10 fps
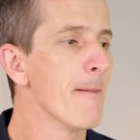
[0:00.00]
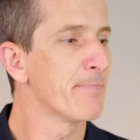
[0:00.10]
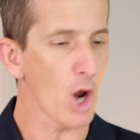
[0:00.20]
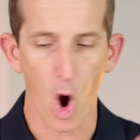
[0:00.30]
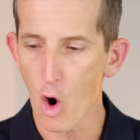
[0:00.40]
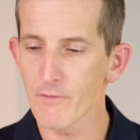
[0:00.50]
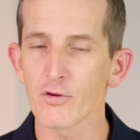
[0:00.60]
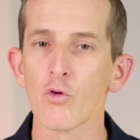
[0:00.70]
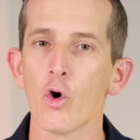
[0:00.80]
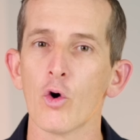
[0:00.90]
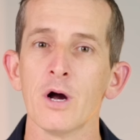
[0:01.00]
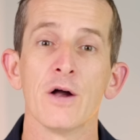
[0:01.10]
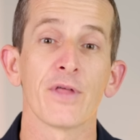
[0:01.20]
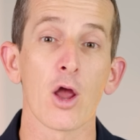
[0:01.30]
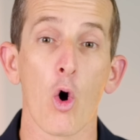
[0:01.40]
but overall,
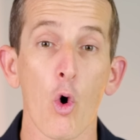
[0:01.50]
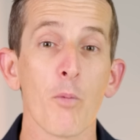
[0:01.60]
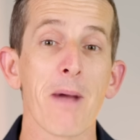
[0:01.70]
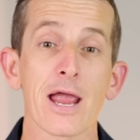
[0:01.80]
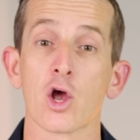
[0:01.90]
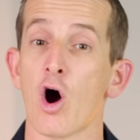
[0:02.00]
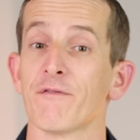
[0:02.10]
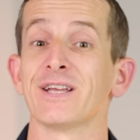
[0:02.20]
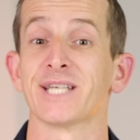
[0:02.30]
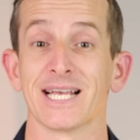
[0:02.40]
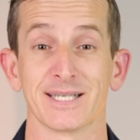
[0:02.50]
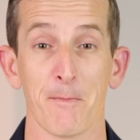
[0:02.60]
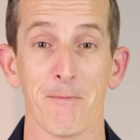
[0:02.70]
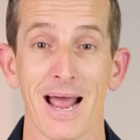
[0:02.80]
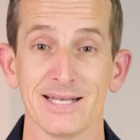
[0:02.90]
they all make coffee taste
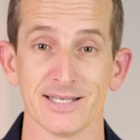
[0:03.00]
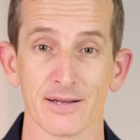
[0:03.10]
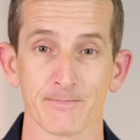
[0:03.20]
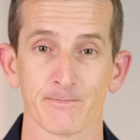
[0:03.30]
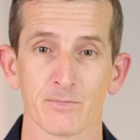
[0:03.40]
amazing.